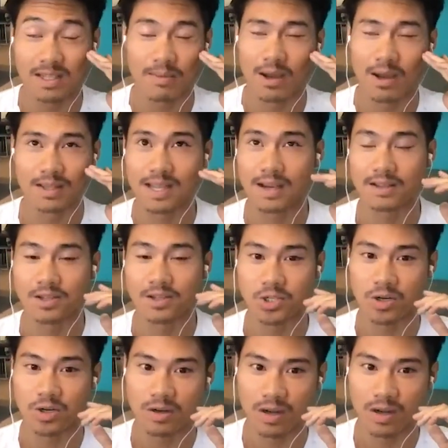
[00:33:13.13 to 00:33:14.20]
I'm not exactly
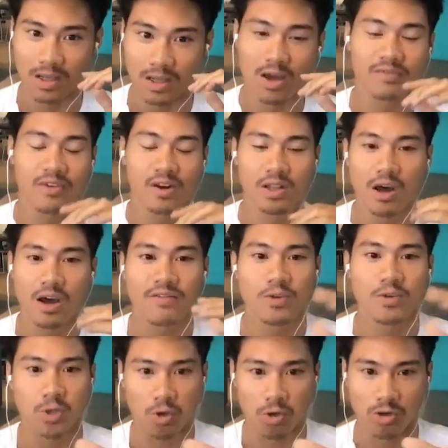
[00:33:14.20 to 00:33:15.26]
sure. A lot of, a lot of
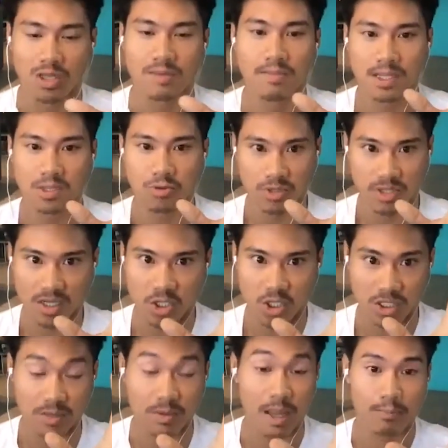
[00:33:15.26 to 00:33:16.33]
those early months was us
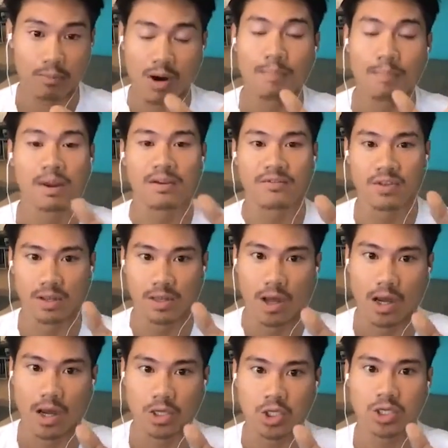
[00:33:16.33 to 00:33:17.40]
just like prepping for the
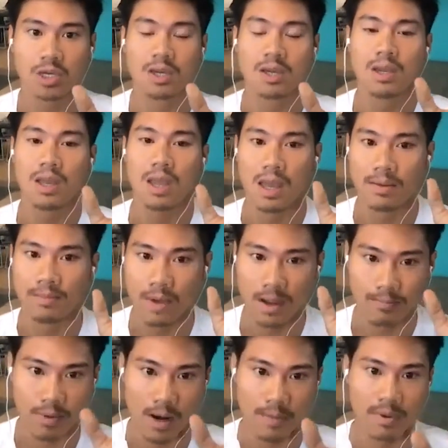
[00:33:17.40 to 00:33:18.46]
launch,
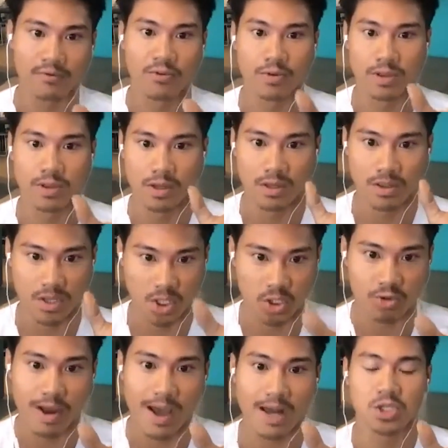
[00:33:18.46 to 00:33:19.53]
prepping for the, the
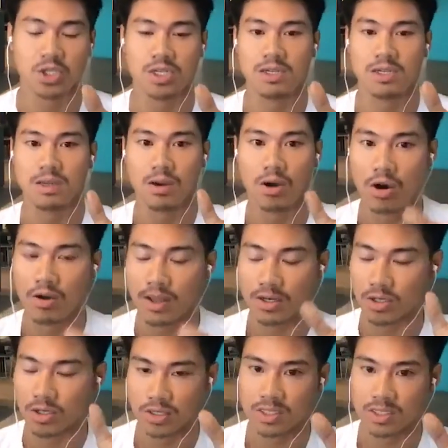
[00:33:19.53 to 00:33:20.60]
strategy, all
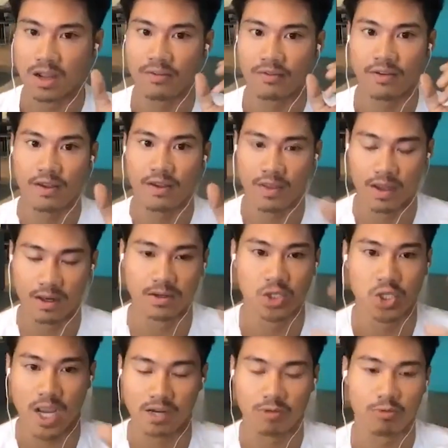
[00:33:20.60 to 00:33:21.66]
that good stuff. And then
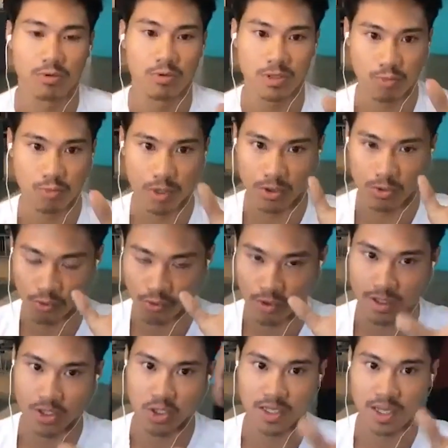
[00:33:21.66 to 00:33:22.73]
January was when you
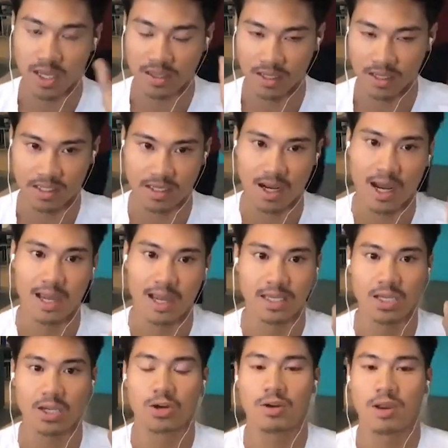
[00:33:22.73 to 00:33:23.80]
really just kicked things to high
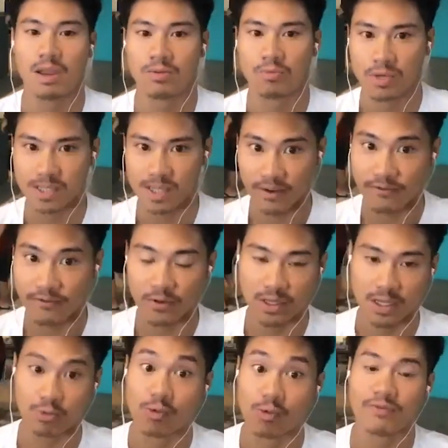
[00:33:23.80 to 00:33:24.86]
gear and was like
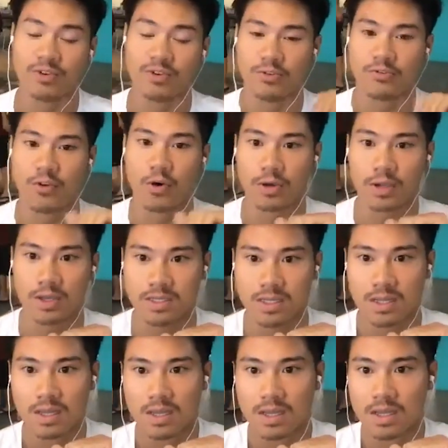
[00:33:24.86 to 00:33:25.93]
fully revenue
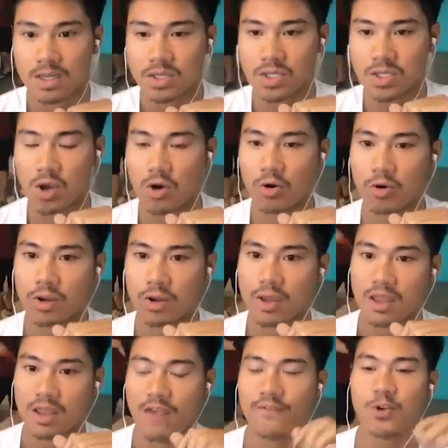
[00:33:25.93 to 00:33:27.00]
focused. So
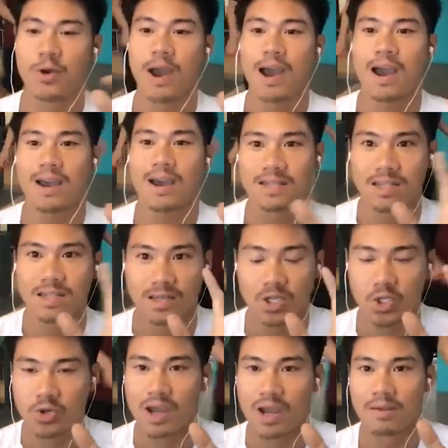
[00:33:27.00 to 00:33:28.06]
if you had to
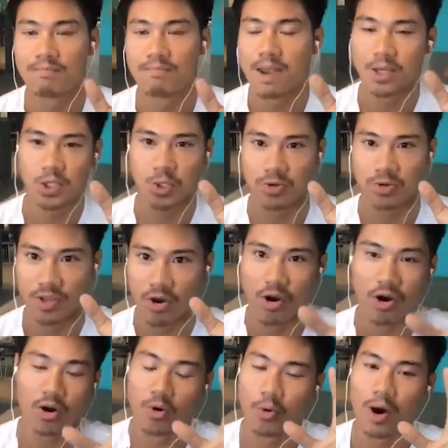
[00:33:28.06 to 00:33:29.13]
try to measure the
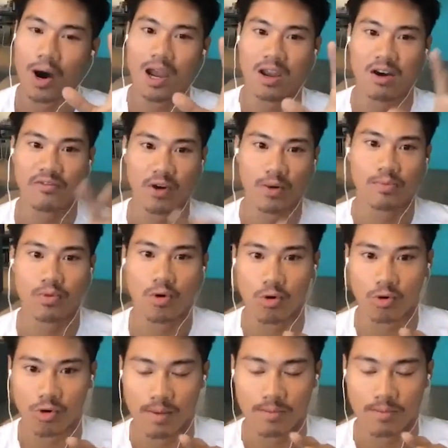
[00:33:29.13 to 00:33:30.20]
R O I of our
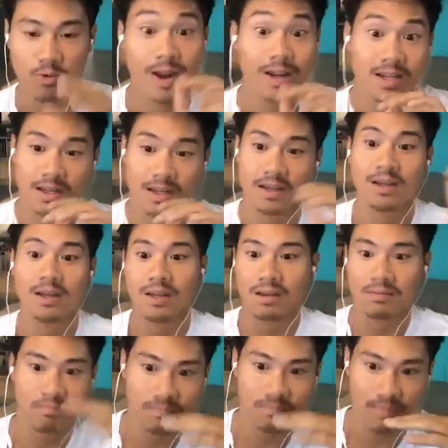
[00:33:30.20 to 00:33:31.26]
program, granted,
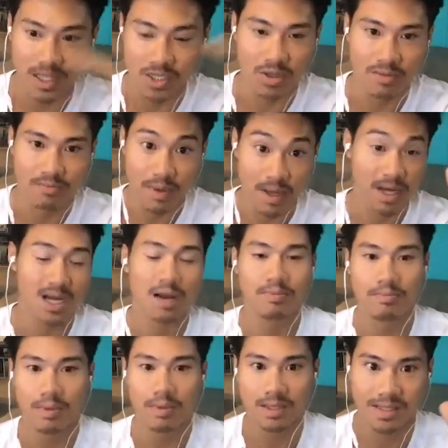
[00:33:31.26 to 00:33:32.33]
it's only been a
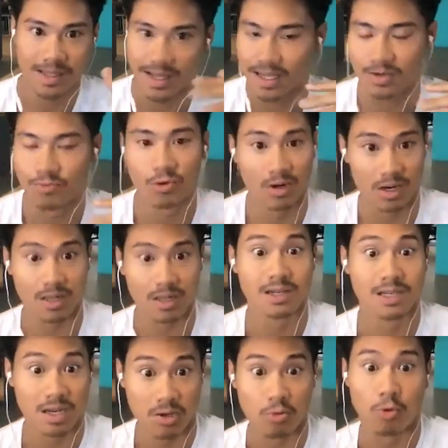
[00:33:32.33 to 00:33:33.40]
couple months, like we're going to
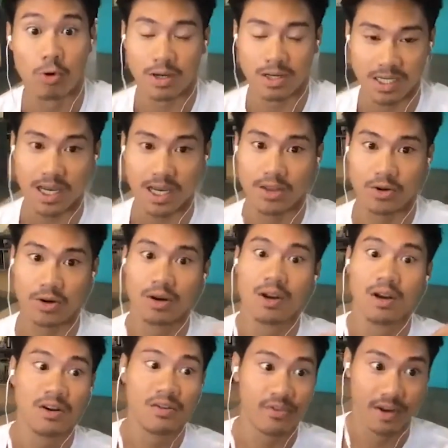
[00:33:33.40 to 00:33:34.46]
continue working together
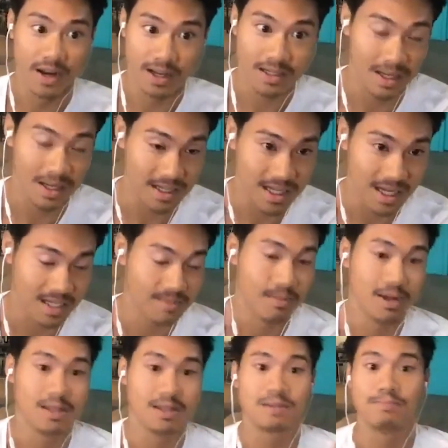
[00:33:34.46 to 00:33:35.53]
for the next like six
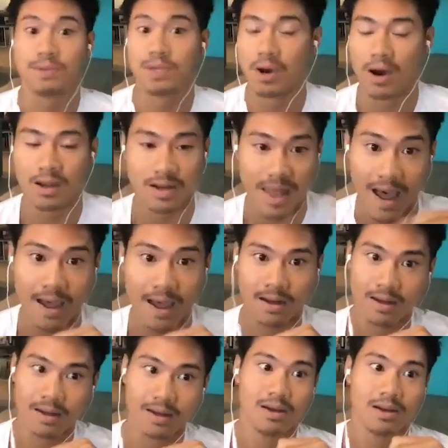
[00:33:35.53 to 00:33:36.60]
months beyond
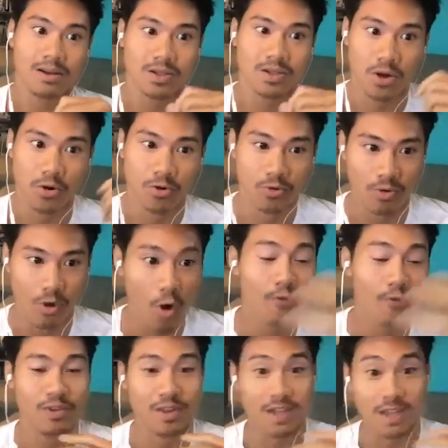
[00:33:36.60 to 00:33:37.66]
that. So
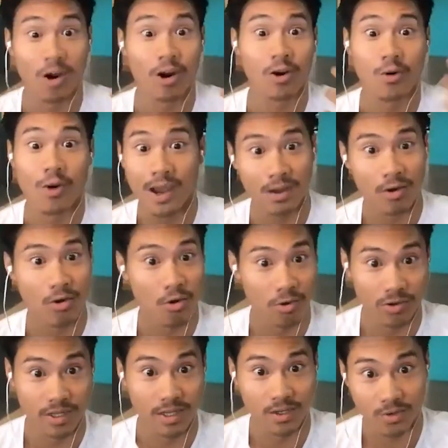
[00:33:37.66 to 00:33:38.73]
hopefully the R O I
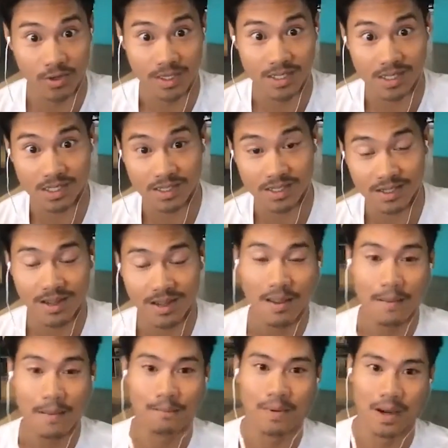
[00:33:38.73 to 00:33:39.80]
only increases. Mm-hmm.